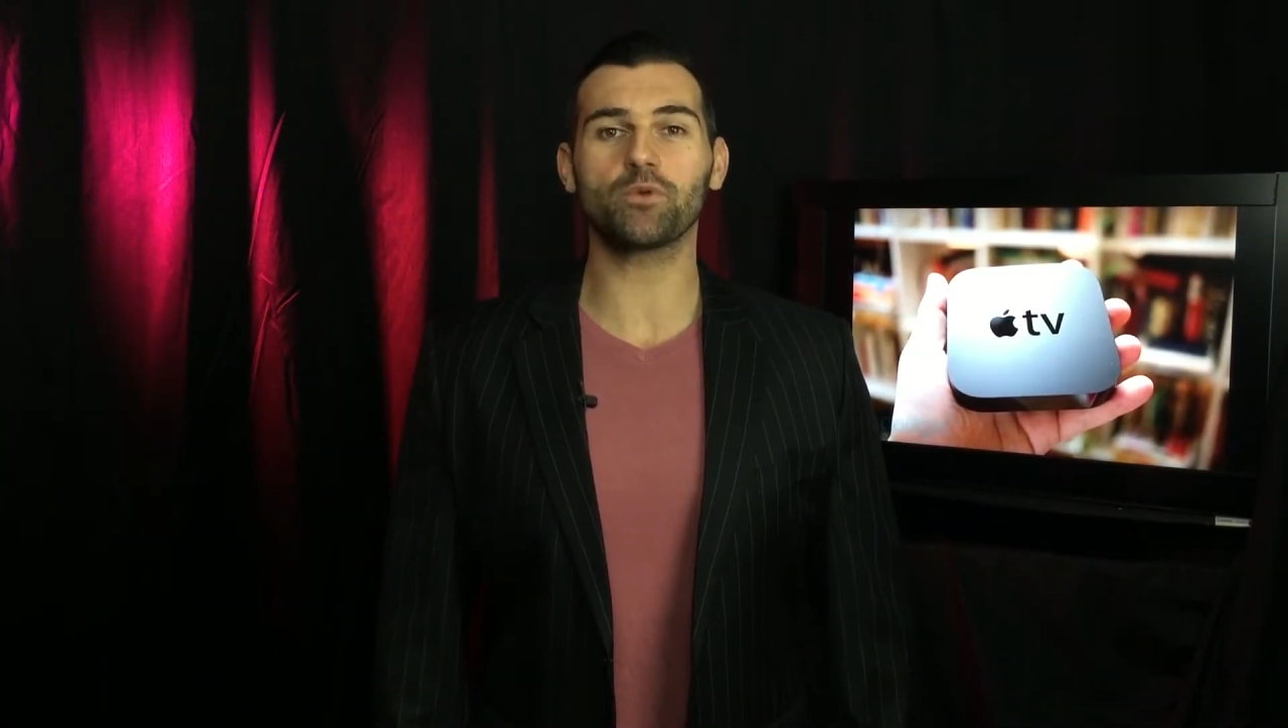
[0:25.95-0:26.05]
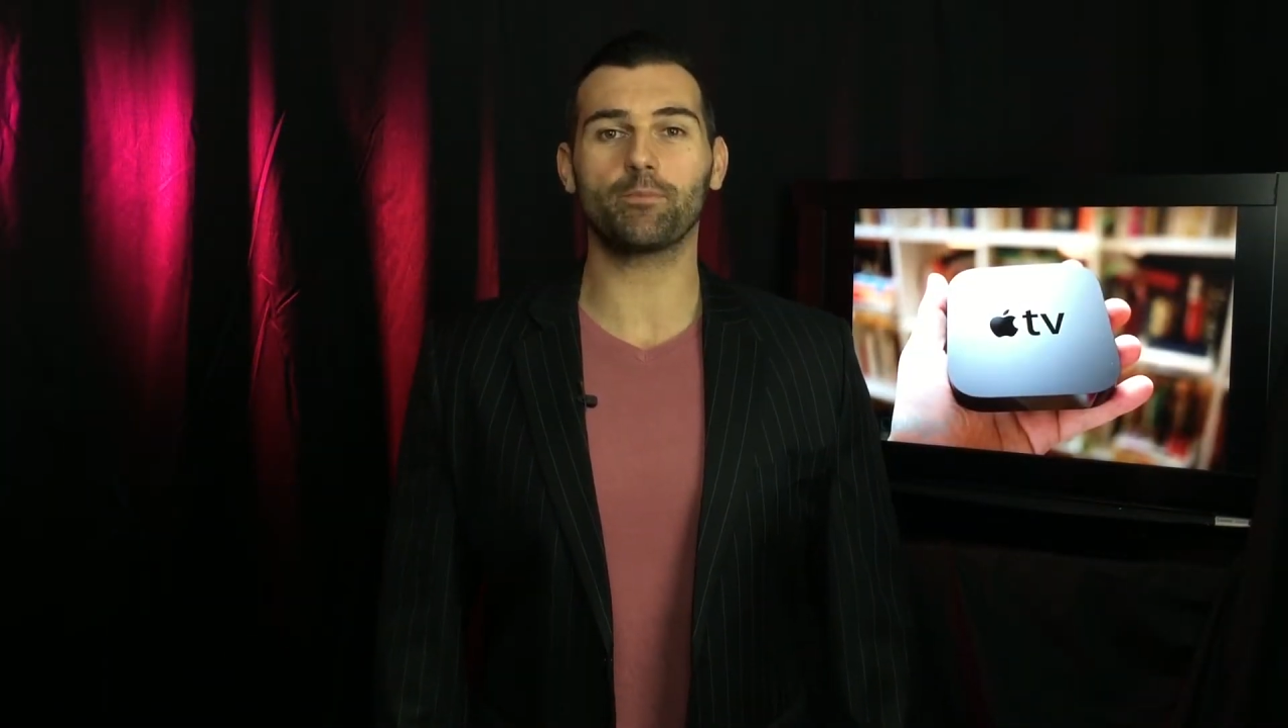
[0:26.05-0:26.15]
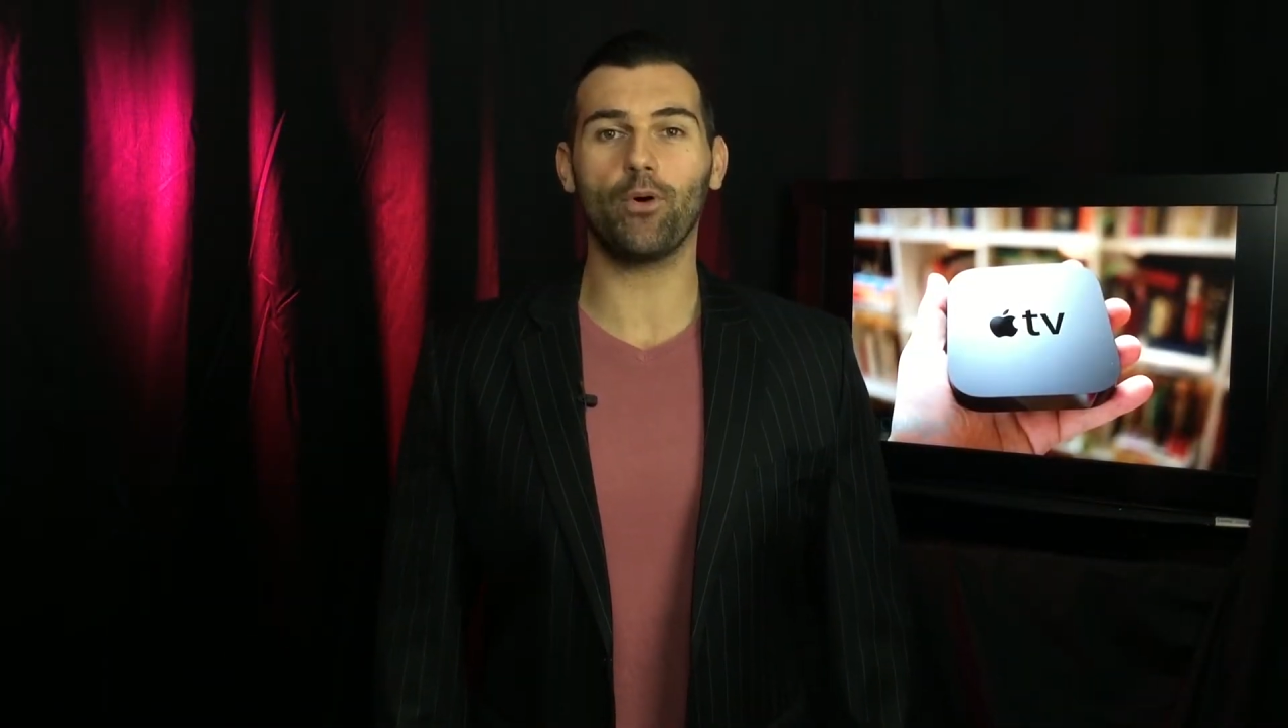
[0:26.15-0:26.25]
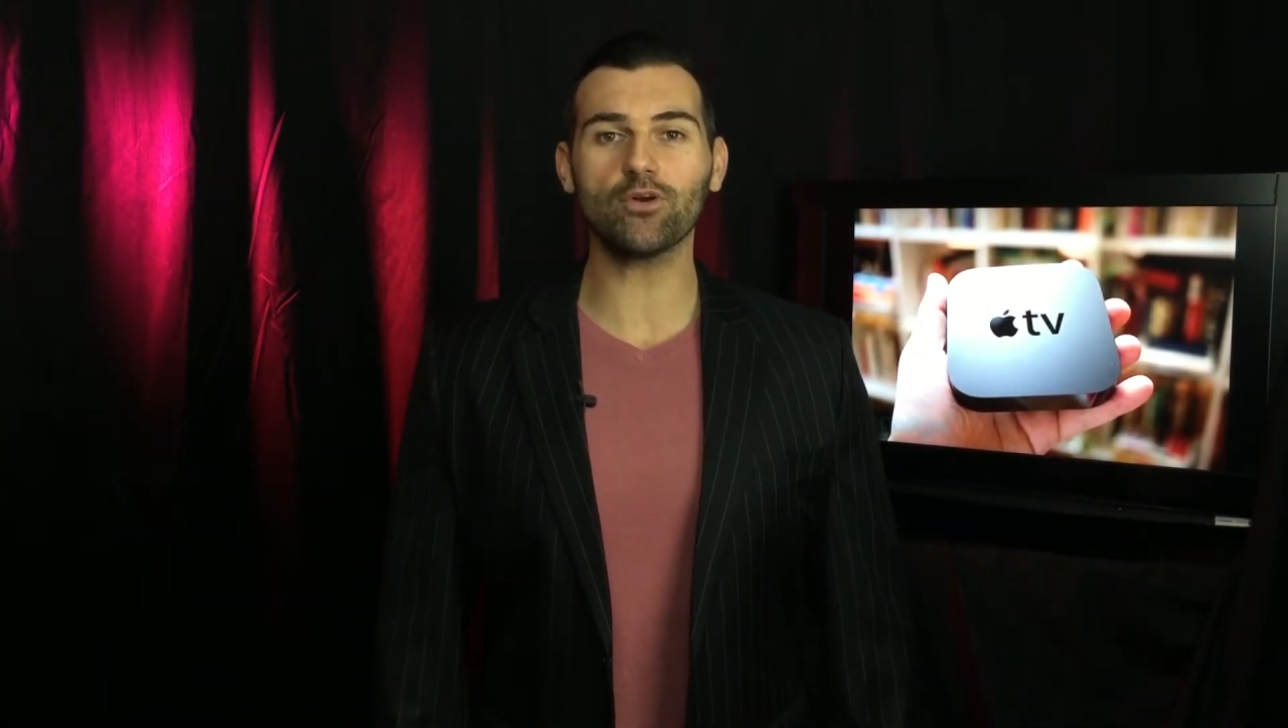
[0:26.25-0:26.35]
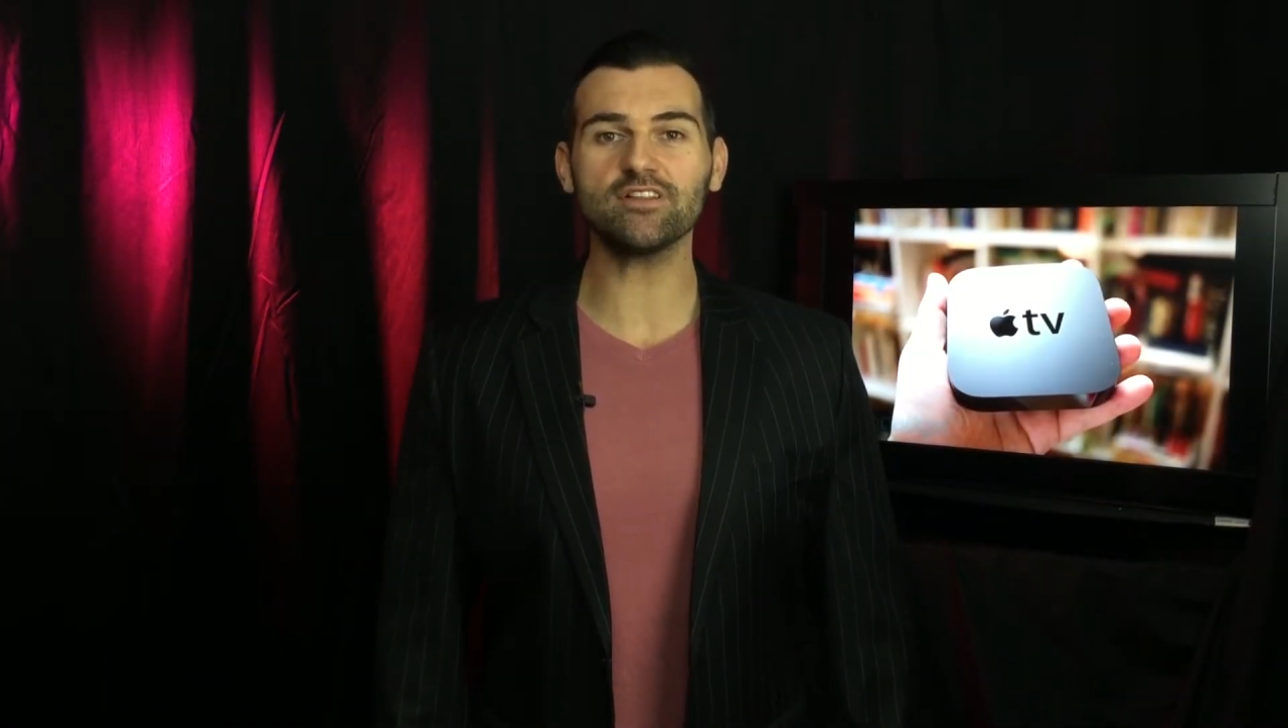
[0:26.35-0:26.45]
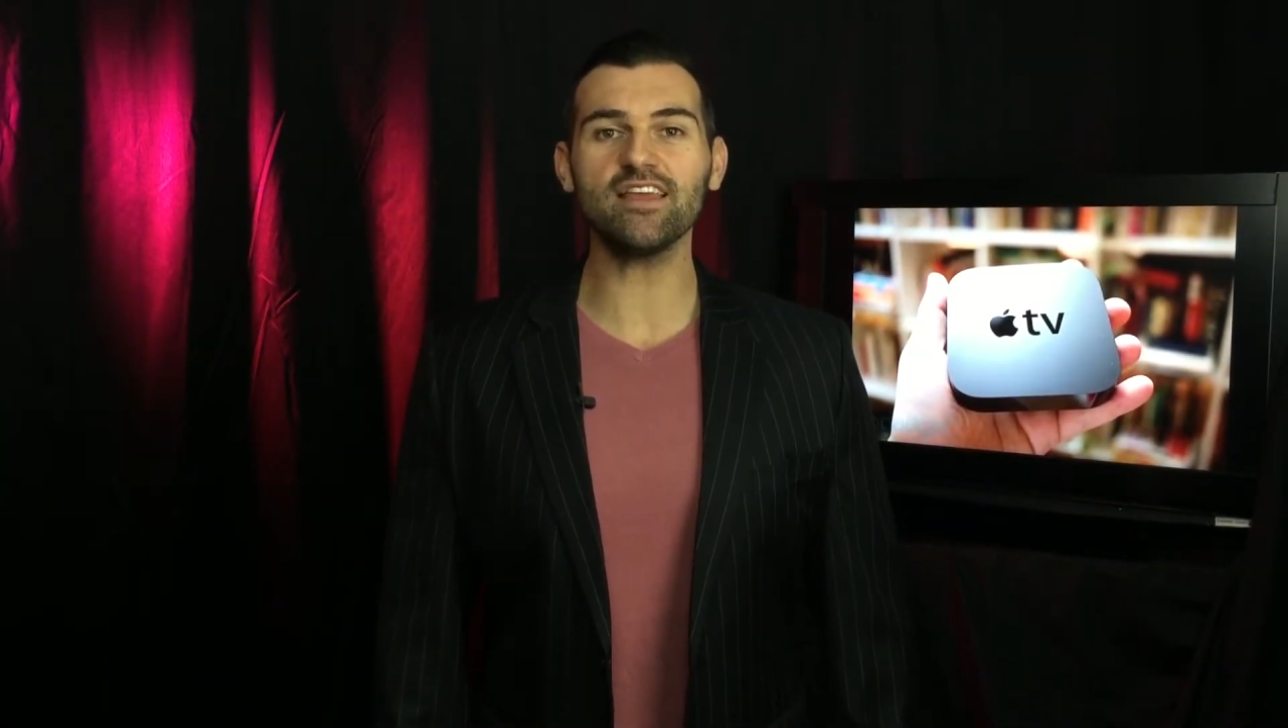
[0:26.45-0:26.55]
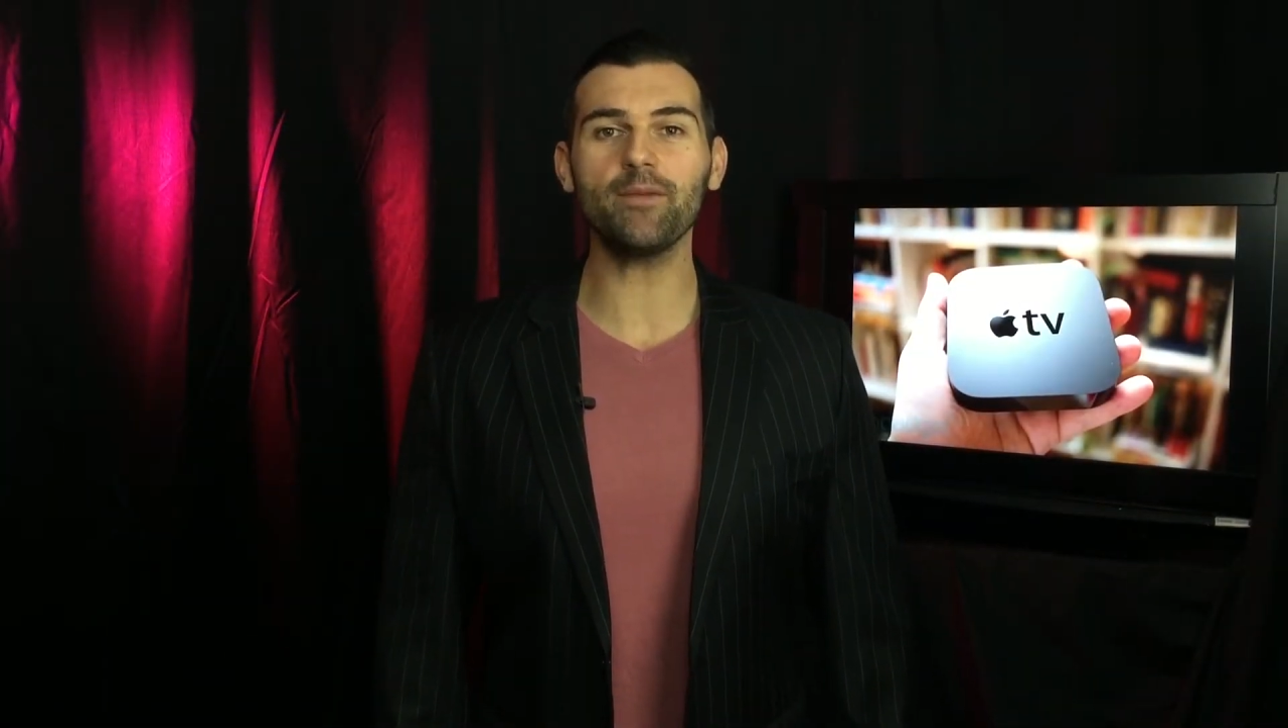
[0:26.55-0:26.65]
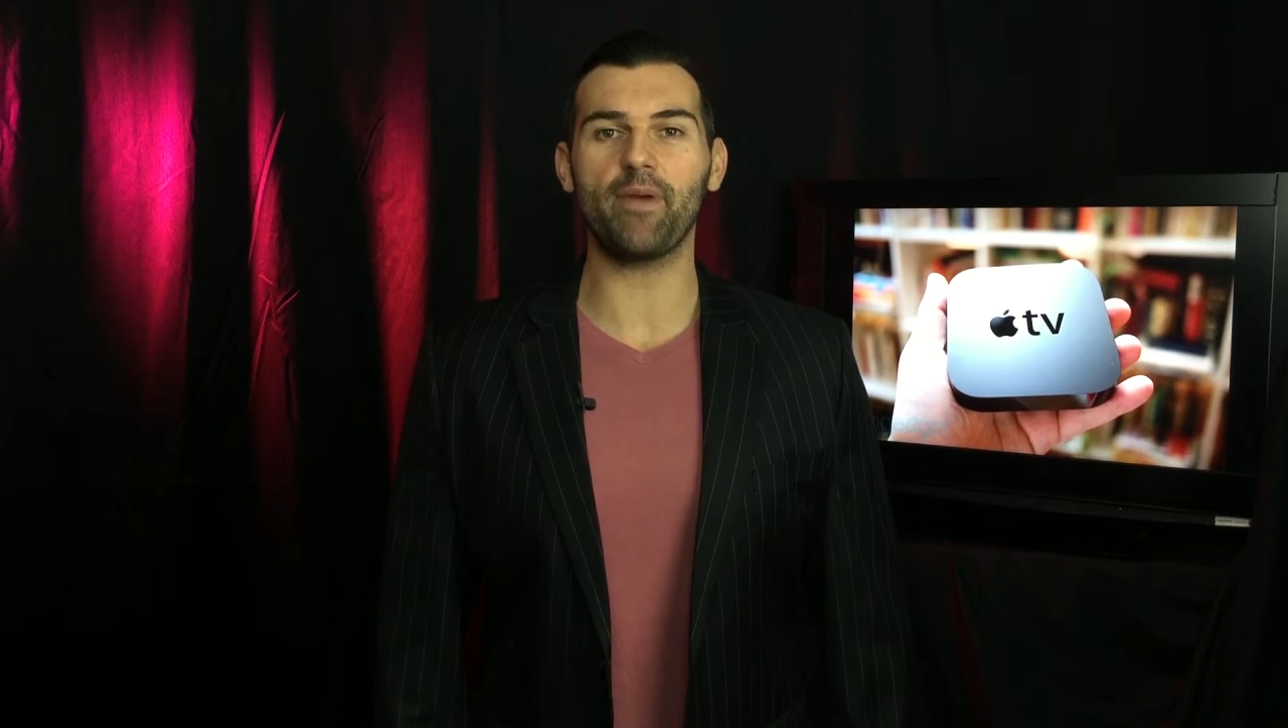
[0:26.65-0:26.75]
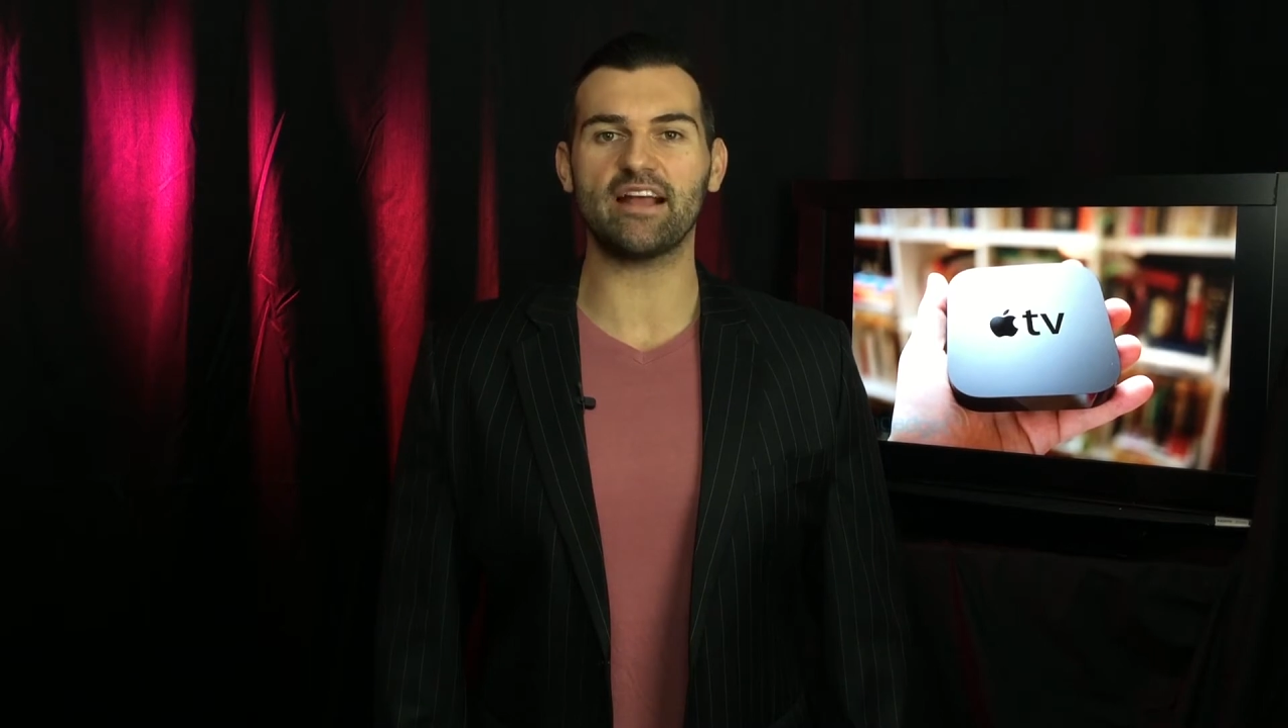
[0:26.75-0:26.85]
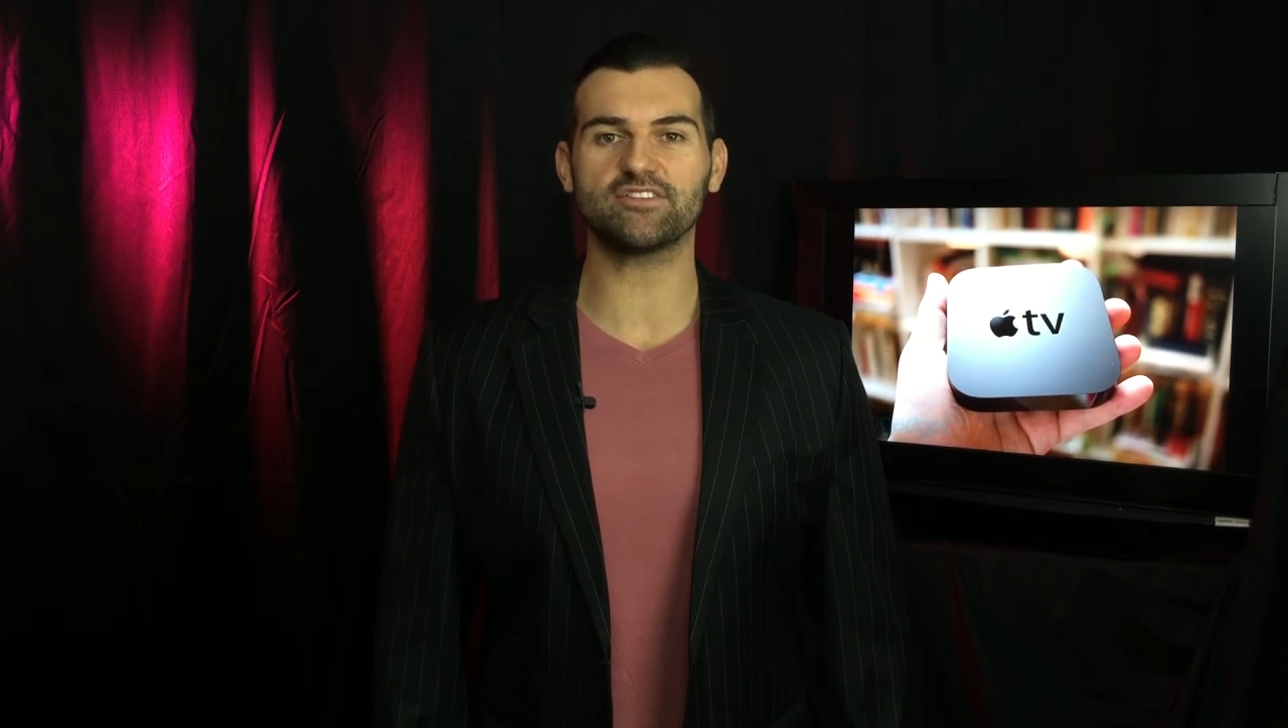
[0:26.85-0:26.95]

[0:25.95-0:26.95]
reportedly about